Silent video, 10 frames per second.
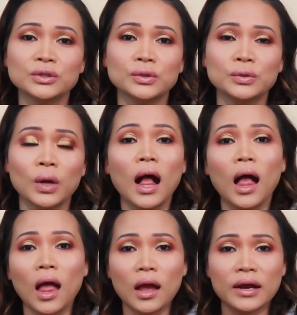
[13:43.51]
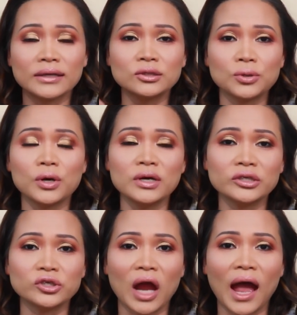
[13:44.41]
to control the
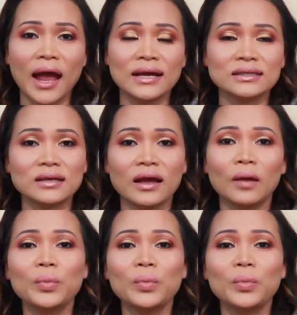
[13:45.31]
shines,